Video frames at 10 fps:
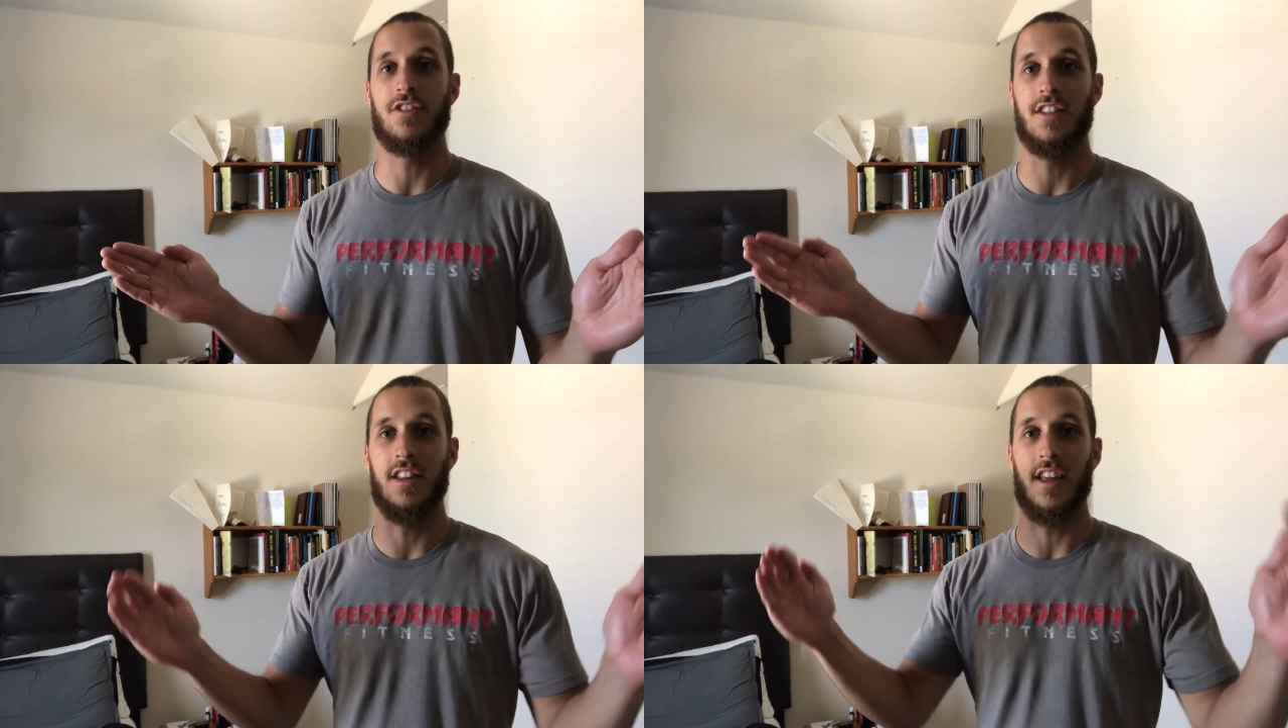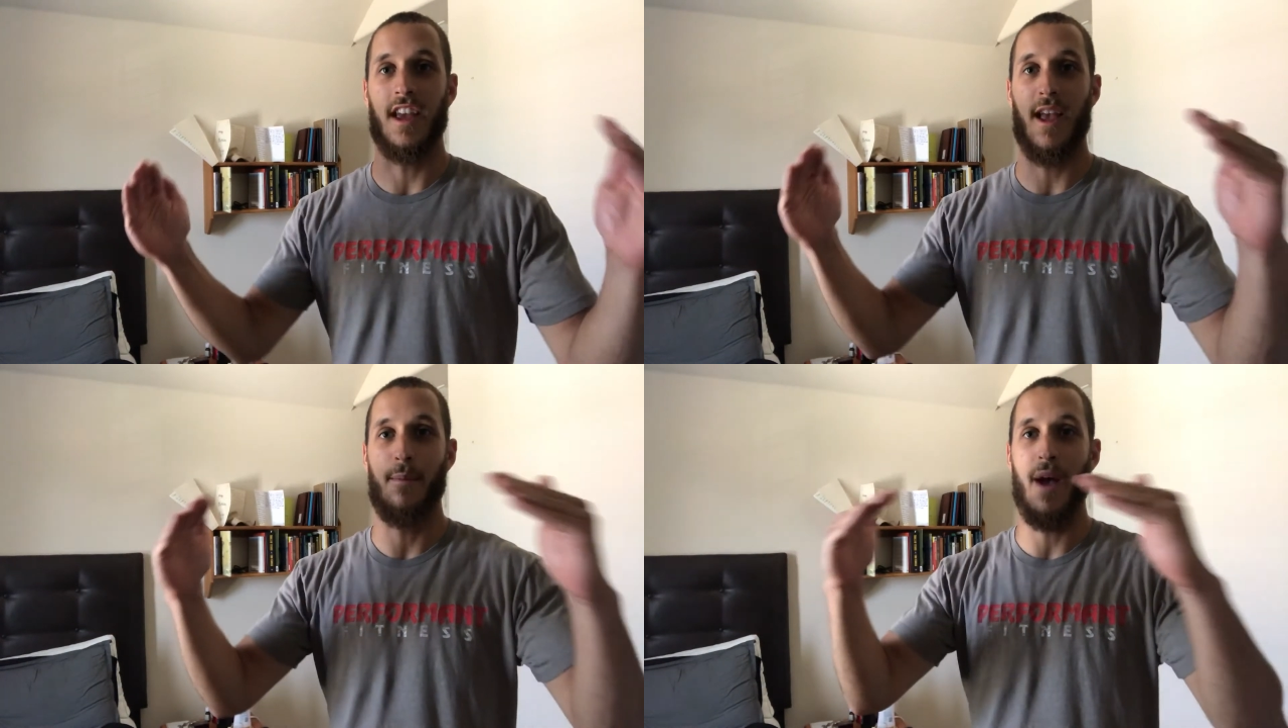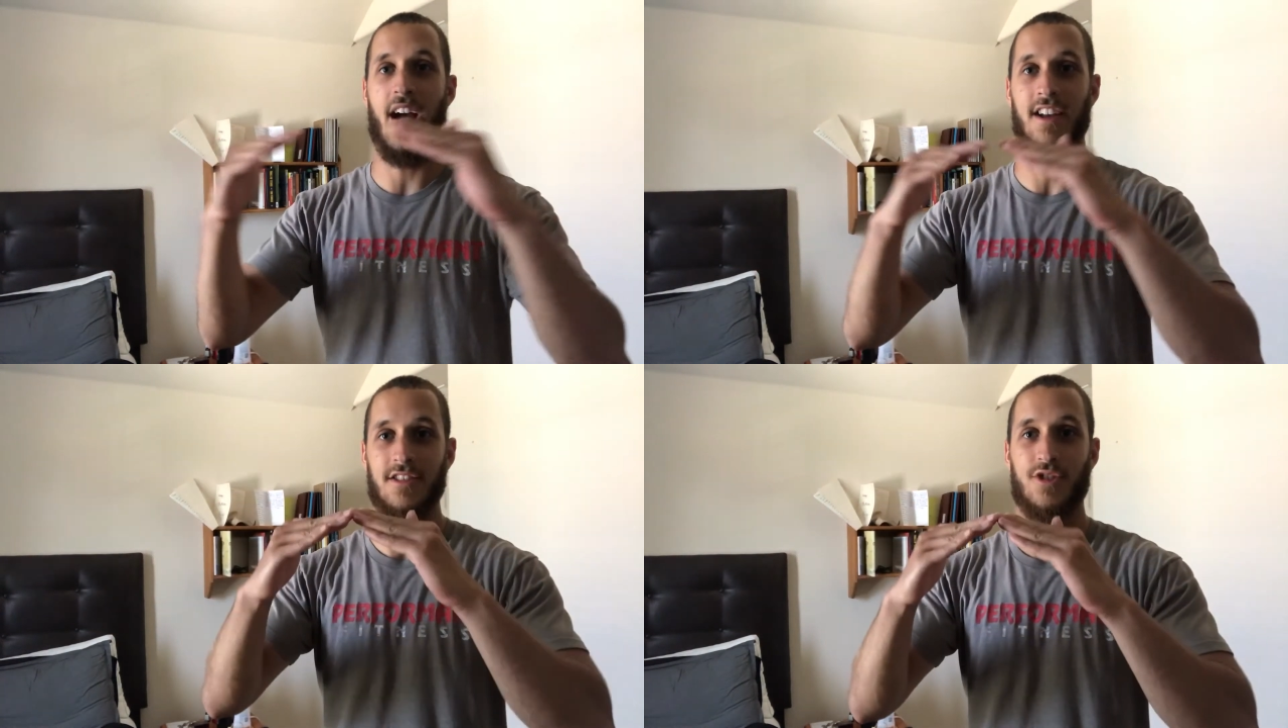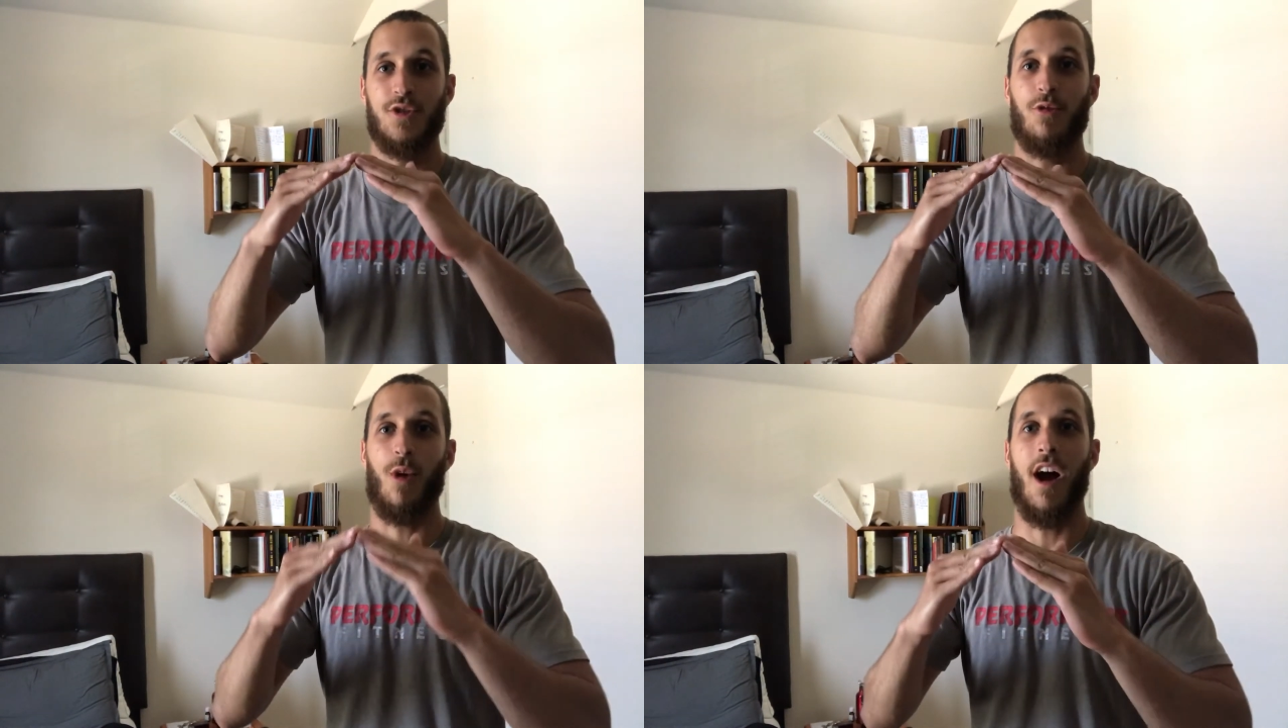and then they came back as
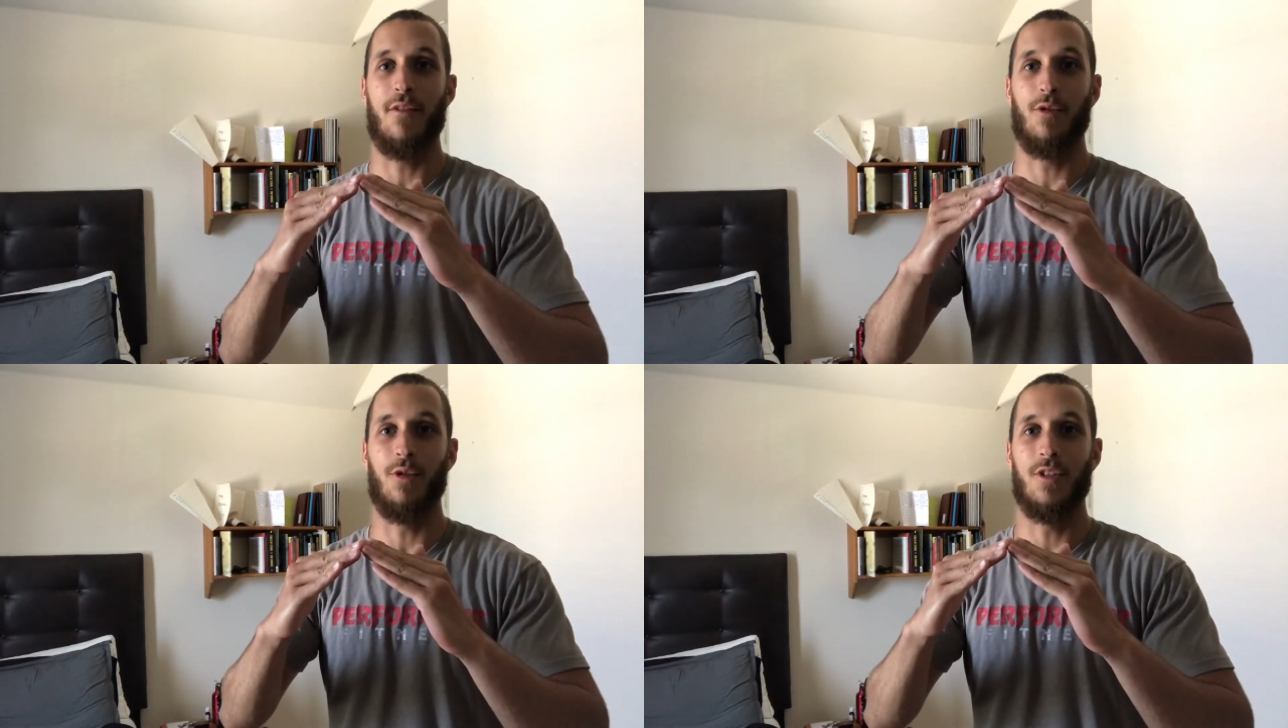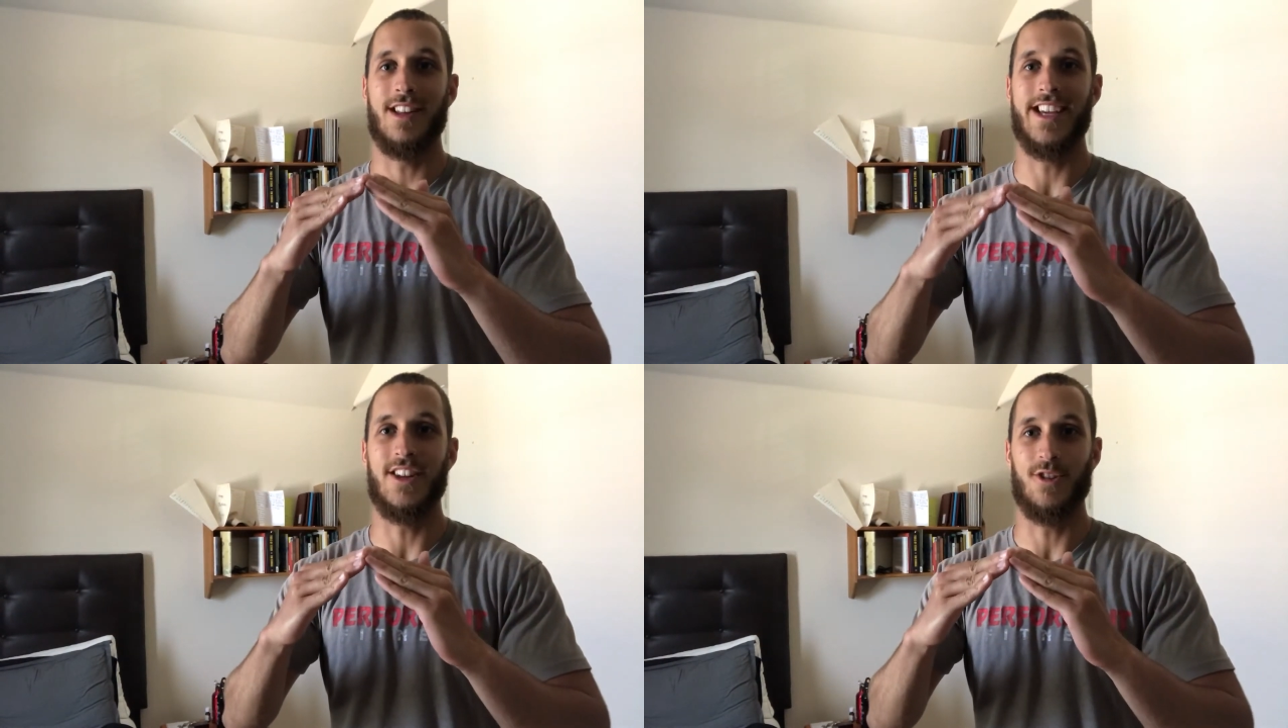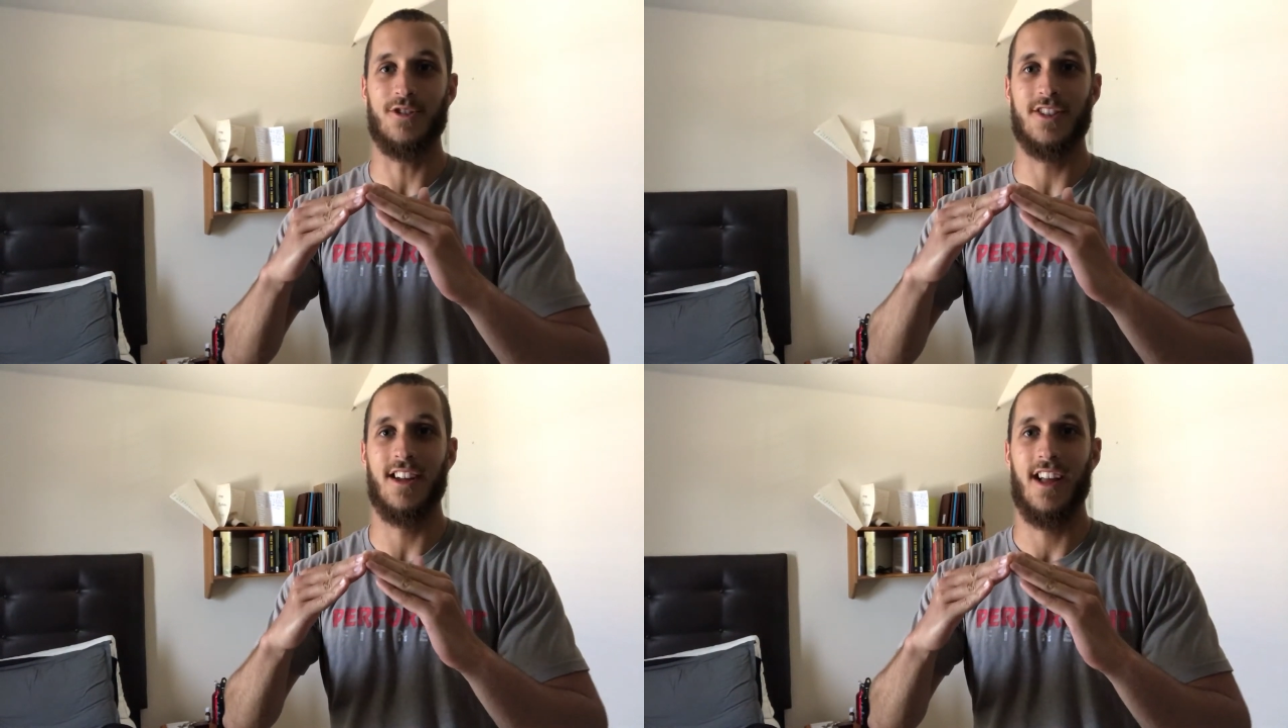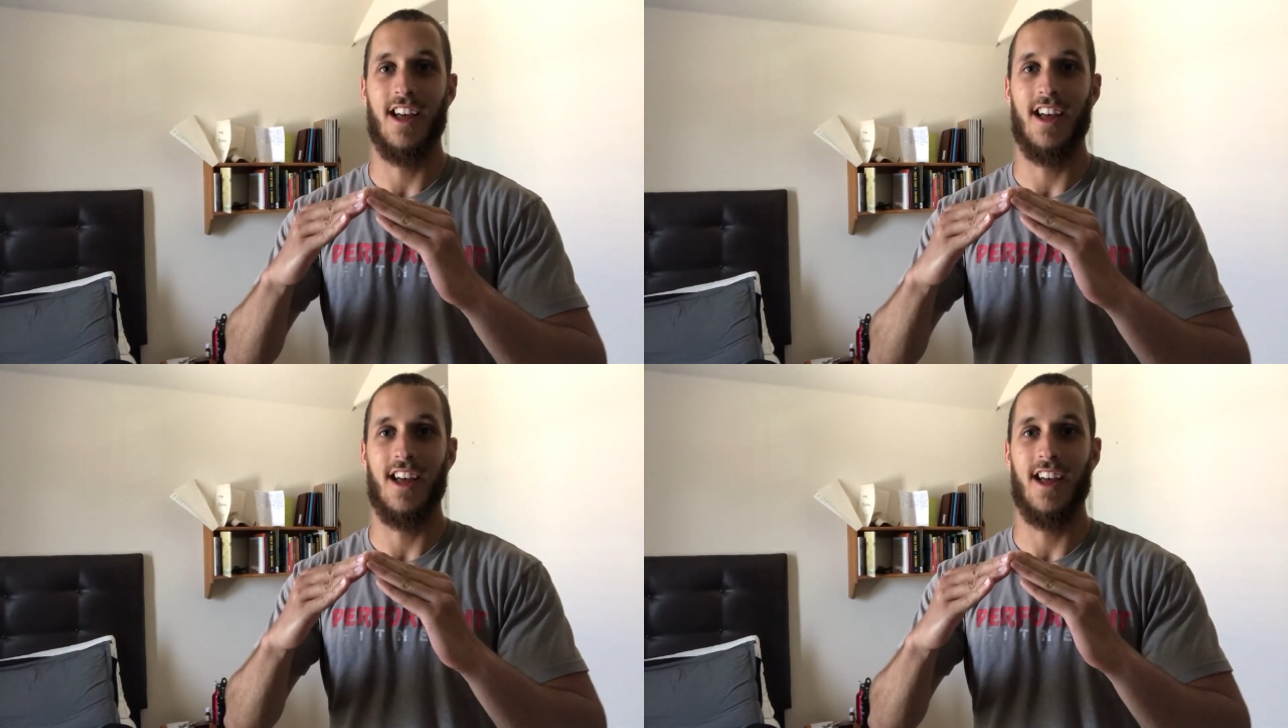two rival leaders,